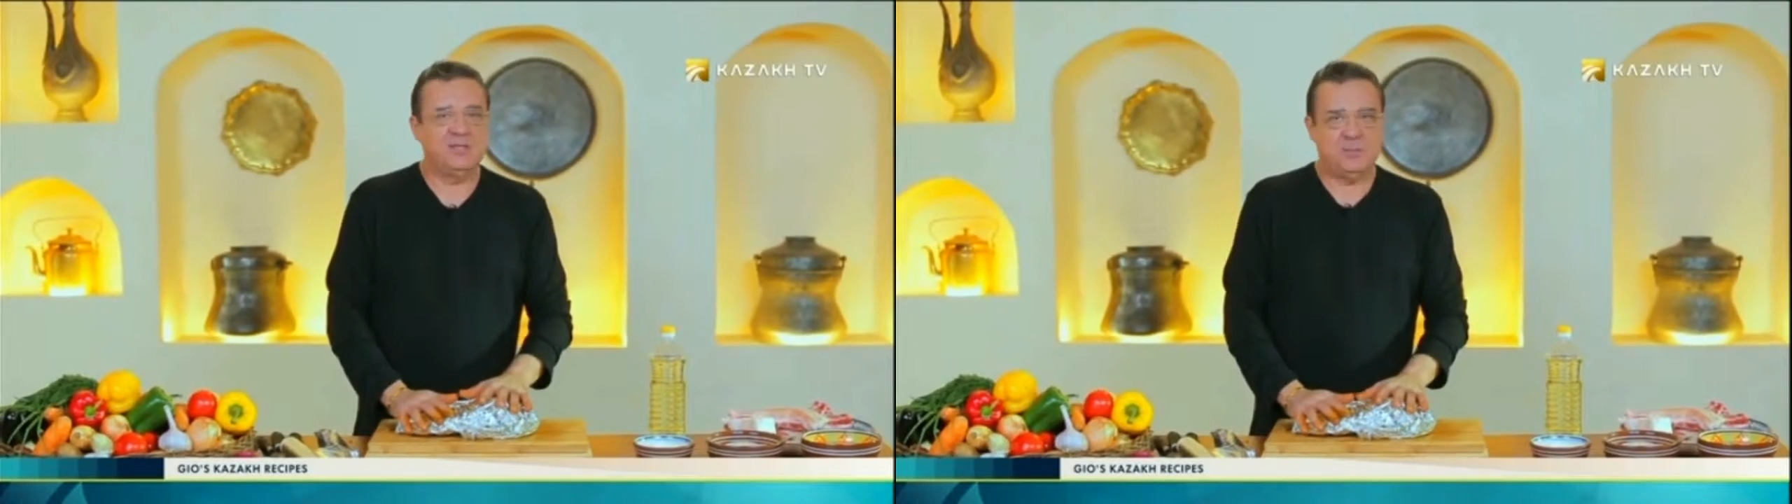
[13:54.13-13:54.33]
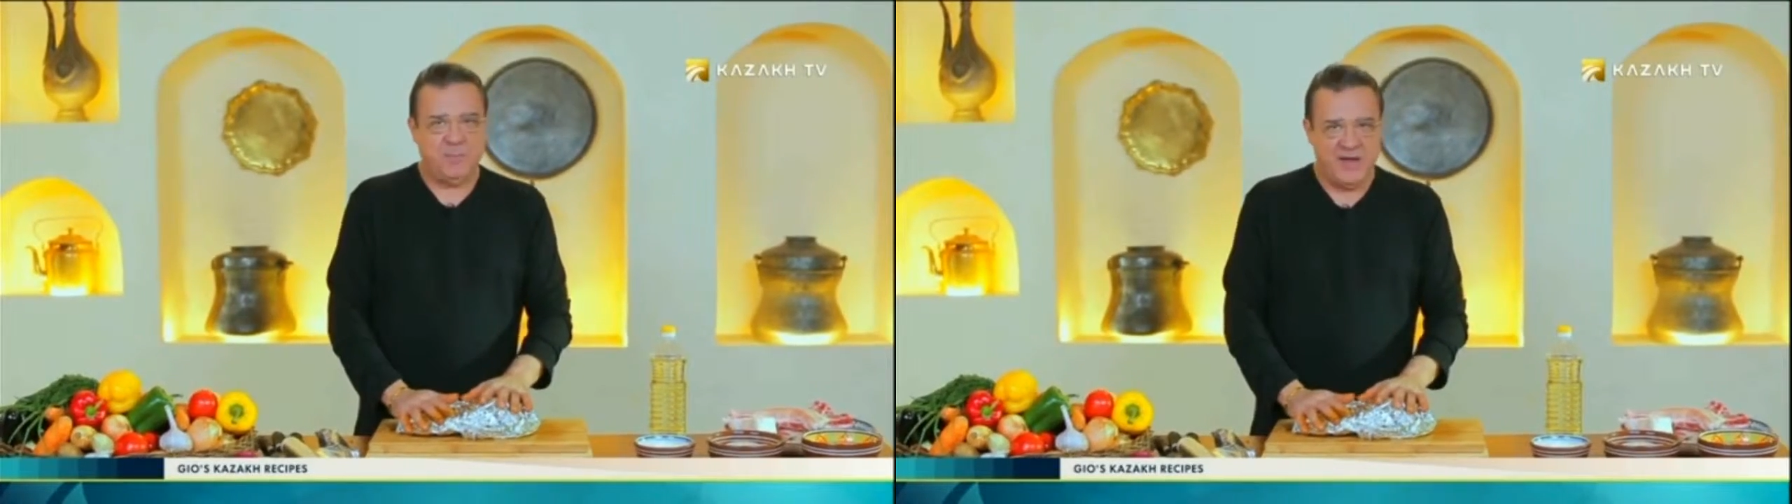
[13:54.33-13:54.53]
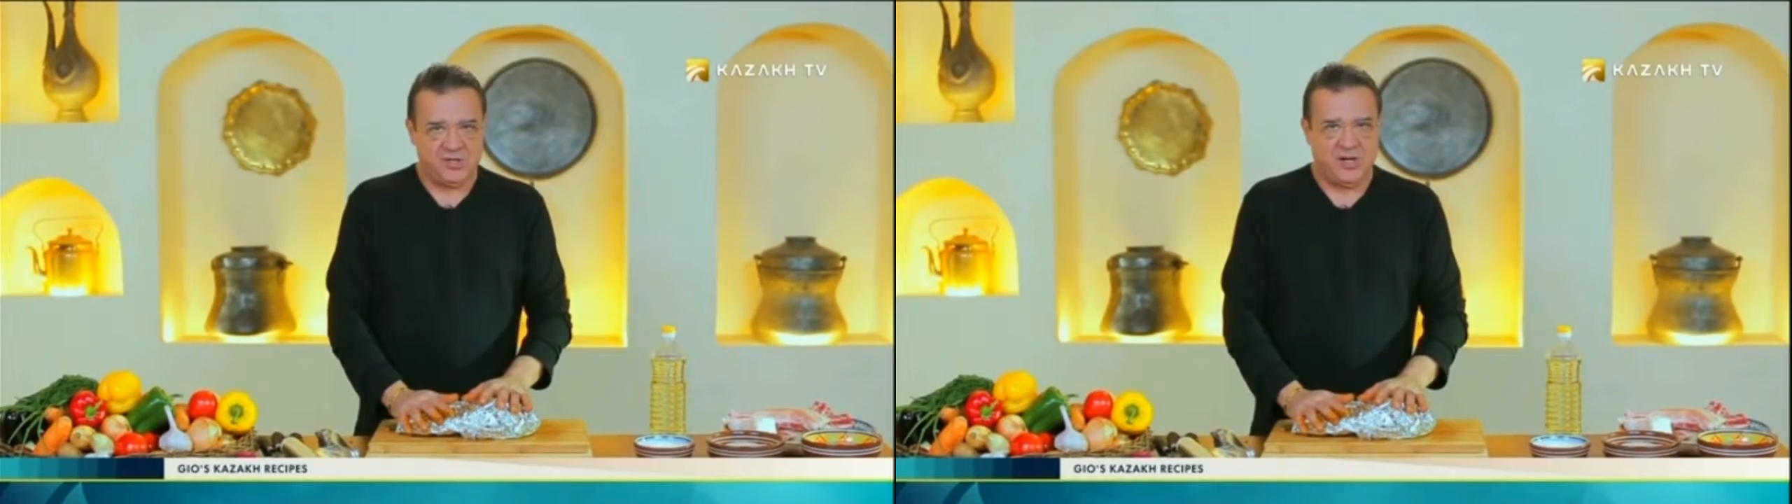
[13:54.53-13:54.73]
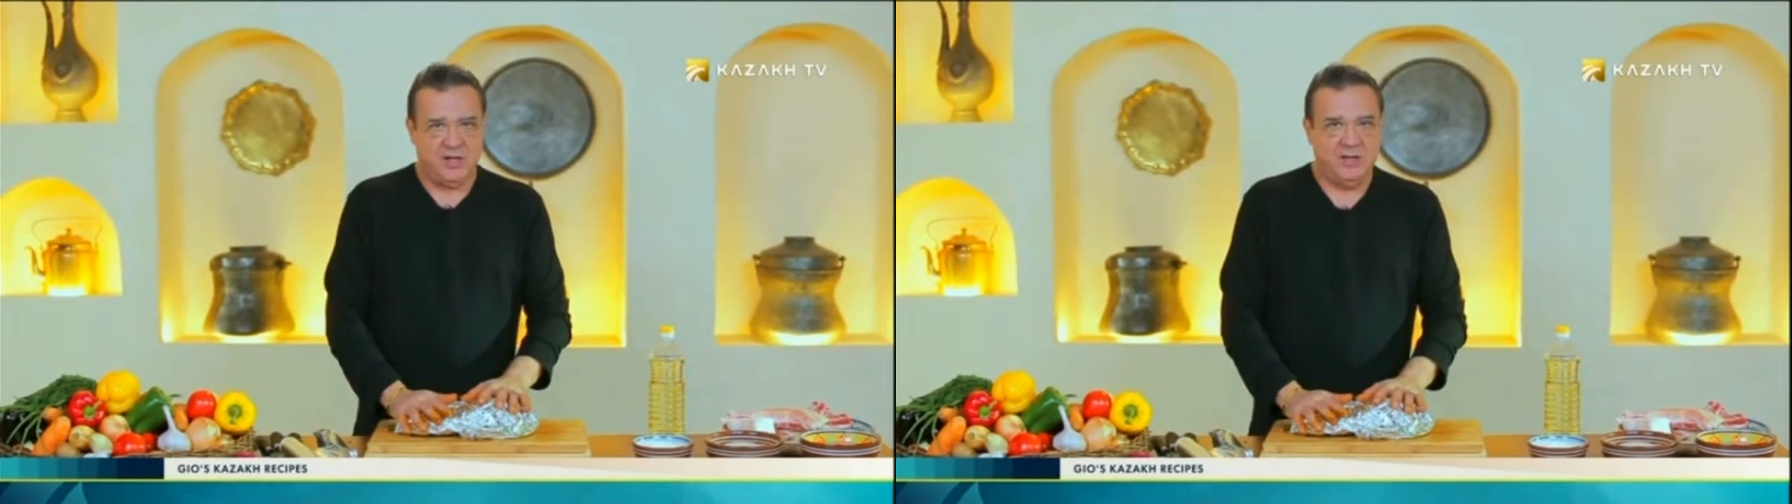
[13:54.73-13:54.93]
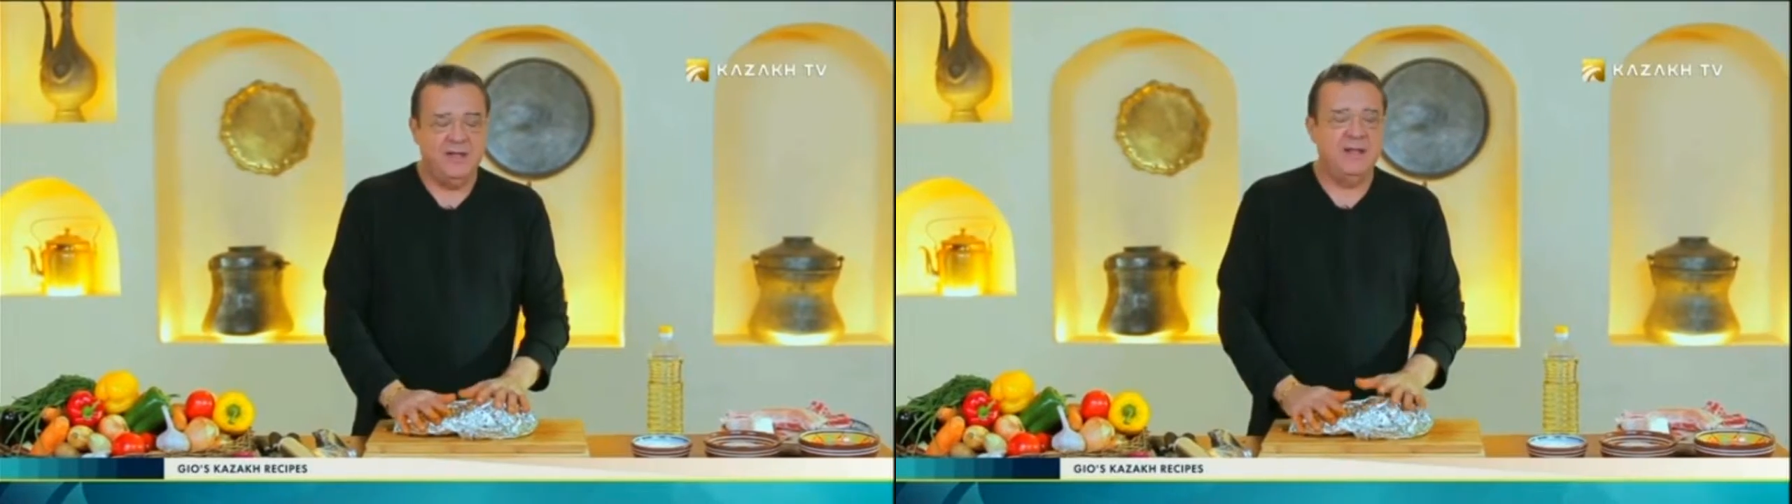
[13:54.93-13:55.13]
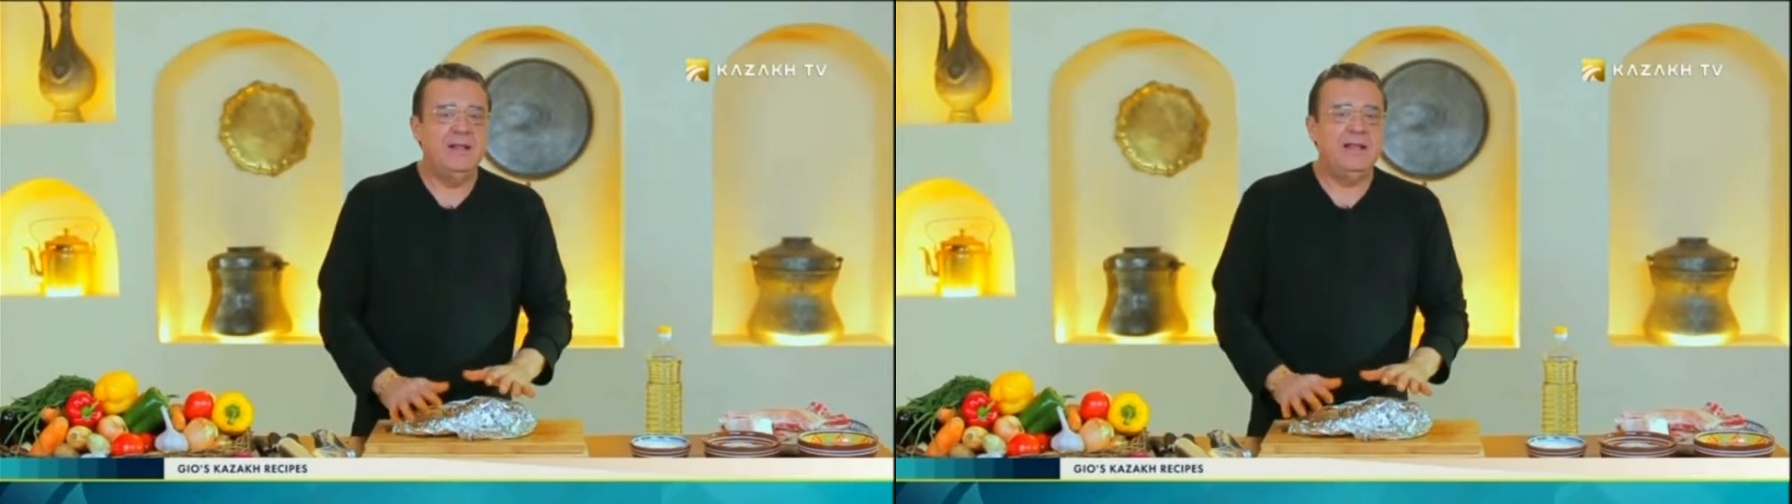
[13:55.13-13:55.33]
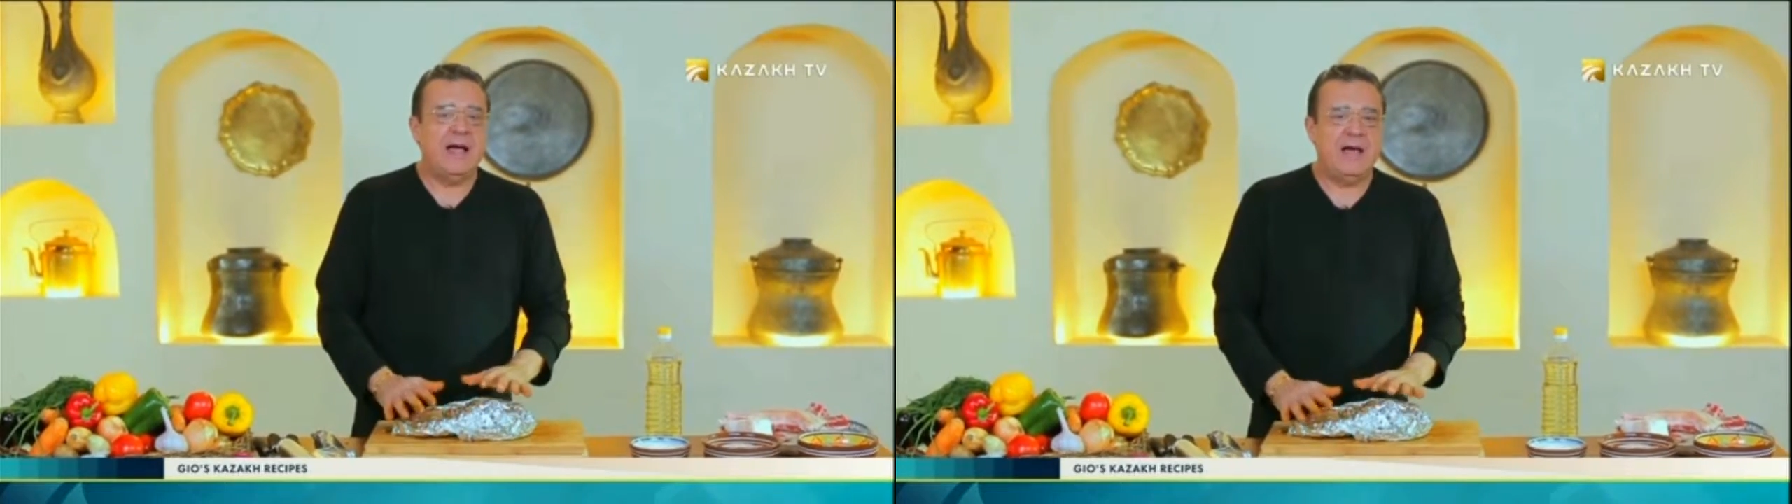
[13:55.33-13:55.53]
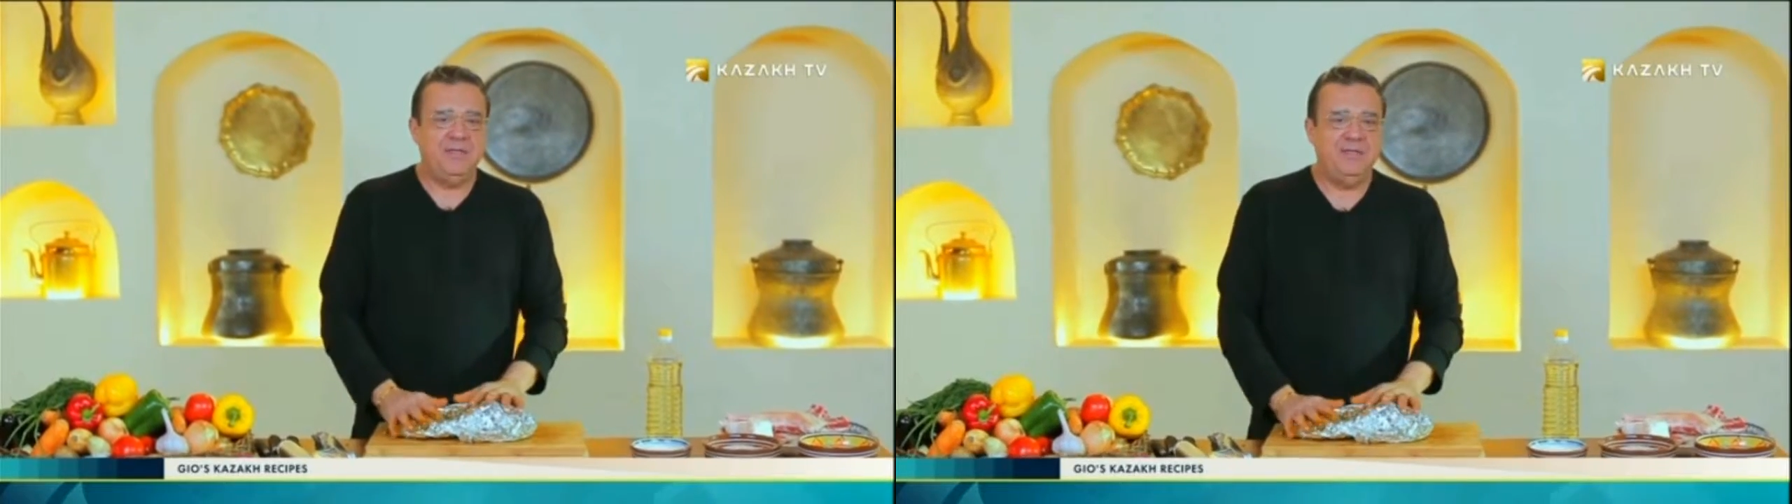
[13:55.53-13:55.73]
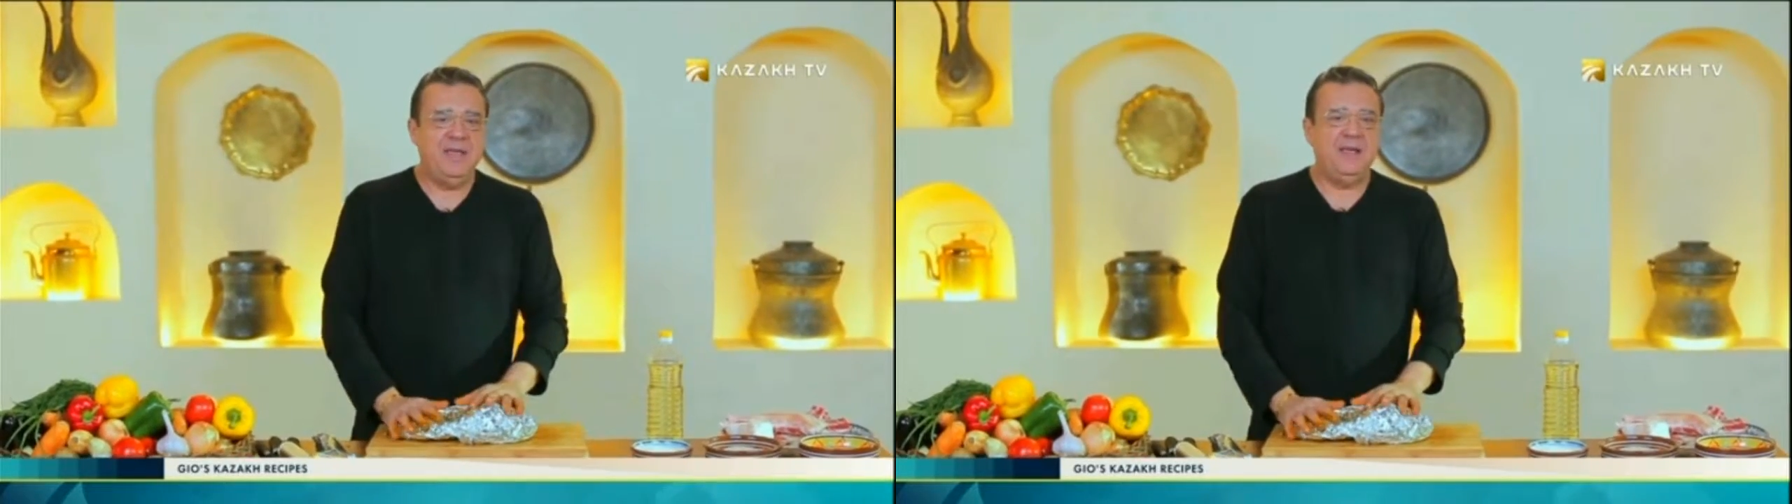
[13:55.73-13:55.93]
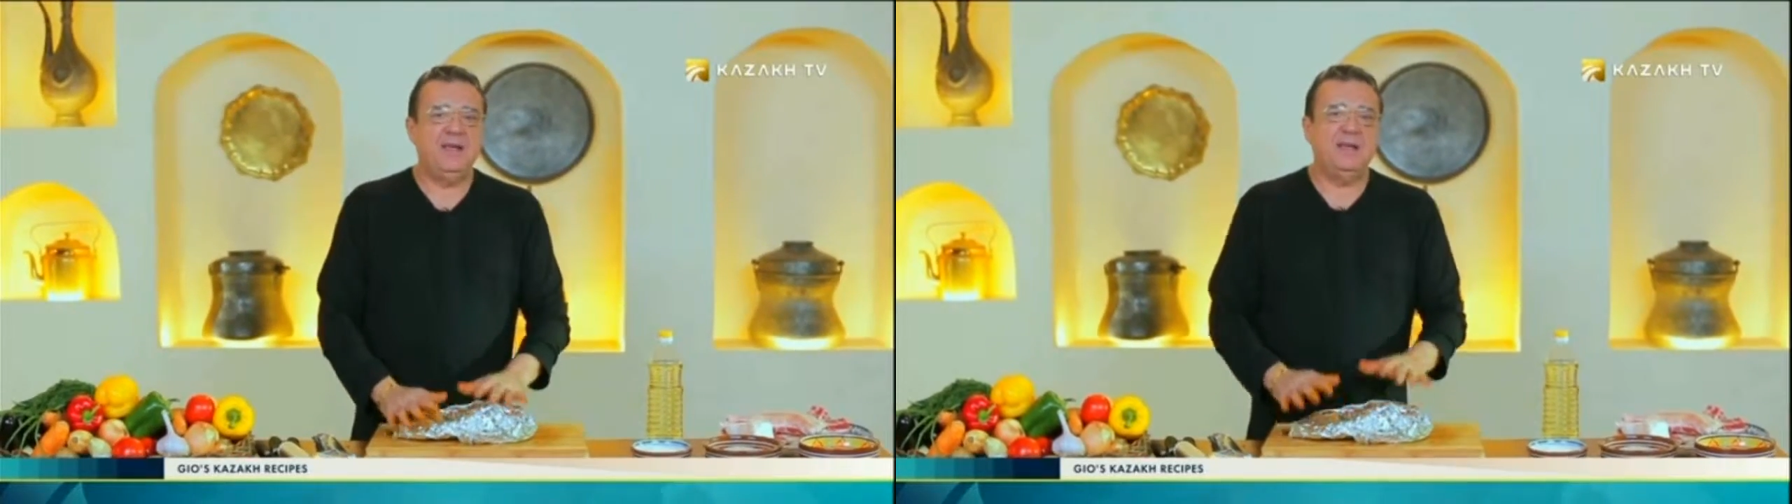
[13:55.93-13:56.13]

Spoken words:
special, I think